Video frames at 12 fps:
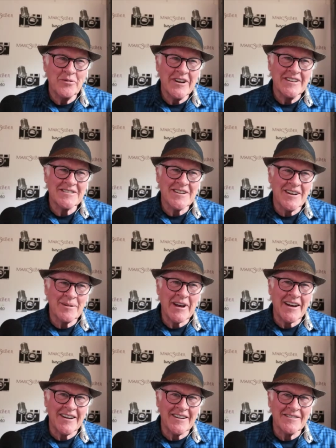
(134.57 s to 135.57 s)
what it's all
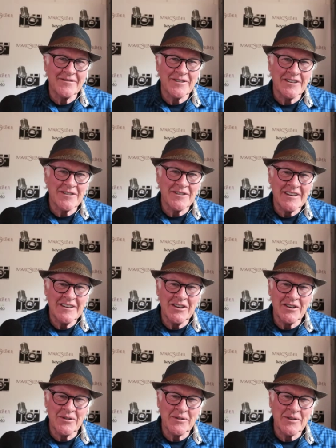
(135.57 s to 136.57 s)
about, Frederick. You
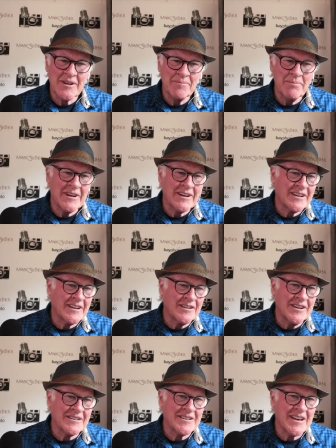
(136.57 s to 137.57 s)
know, a
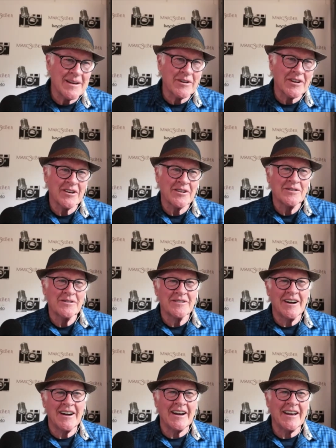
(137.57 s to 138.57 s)
long time ago,
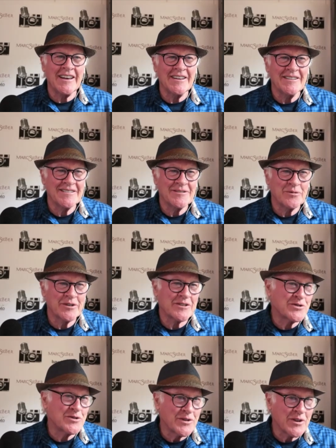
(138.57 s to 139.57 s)
I
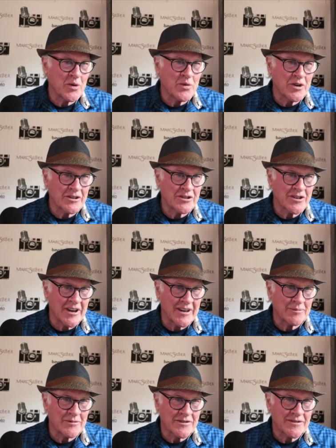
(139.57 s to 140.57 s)
was doing
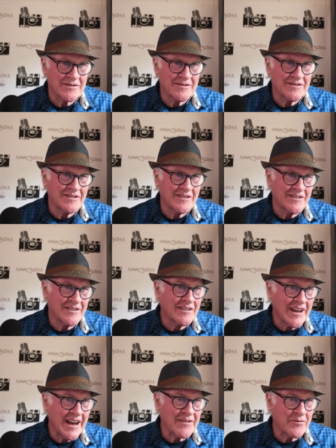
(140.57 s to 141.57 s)
workshops,
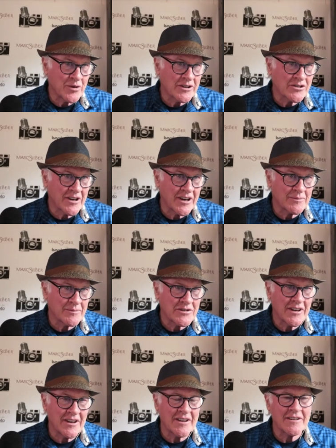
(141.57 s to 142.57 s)
live workshops,
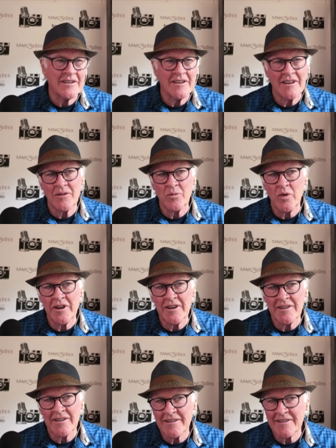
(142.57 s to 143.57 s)
and and
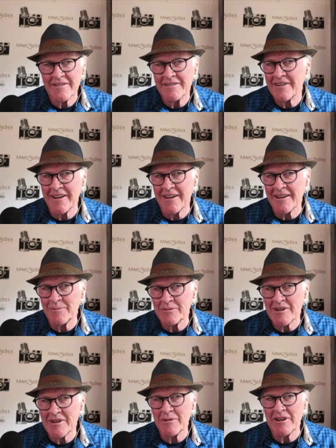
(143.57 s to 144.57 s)
one time
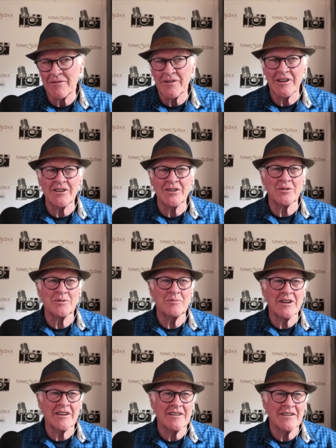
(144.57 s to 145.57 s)
somebody videoed
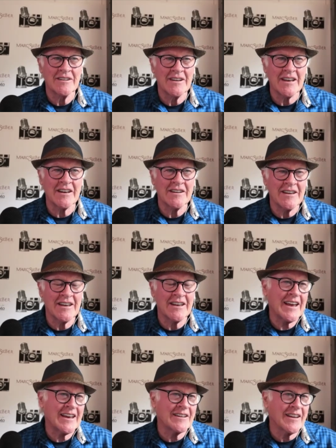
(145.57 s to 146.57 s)
me, and it
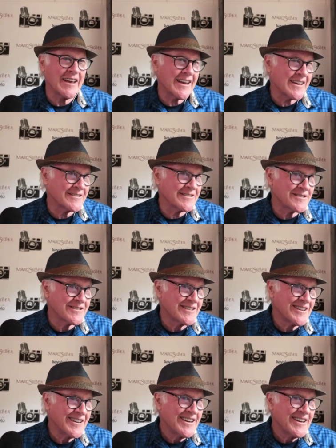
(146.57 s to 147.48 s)
had legs